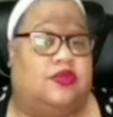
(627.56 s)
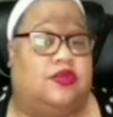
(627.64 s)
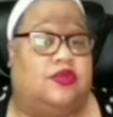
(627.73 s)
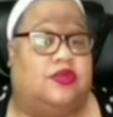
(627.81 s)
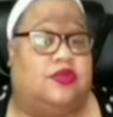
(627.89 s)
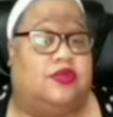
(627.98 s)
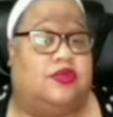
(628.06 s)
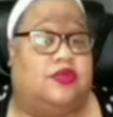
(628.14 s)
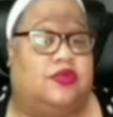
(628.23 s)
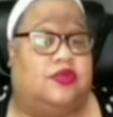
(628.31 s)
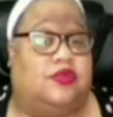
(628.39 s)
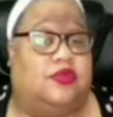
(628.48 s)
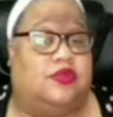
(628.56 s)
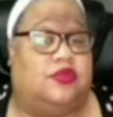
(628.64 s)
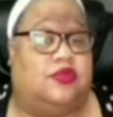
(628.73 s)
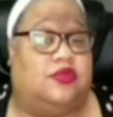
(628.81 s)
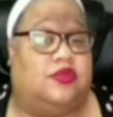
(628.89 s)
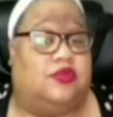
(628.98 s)

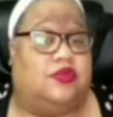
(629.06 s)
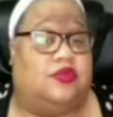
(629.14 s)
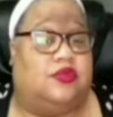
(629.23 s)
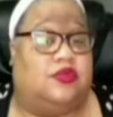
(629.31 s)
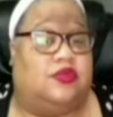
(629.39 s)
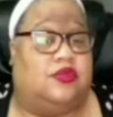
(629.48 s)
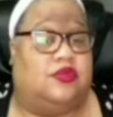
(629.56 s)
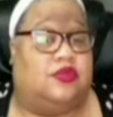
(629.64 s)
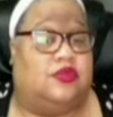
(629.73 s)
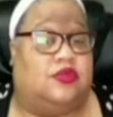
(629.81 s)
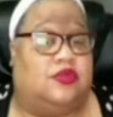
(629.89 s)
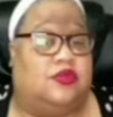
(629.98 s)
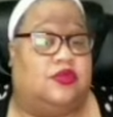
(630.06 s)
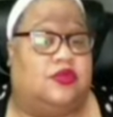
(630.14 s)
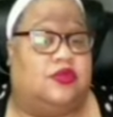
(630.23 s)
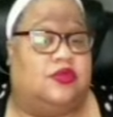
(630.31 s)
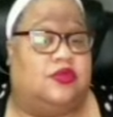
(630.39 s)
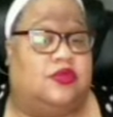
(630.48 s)

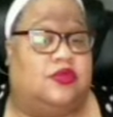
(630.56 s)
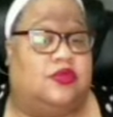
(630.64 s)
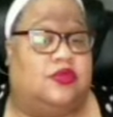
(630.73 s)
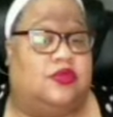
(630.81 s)
[no speech]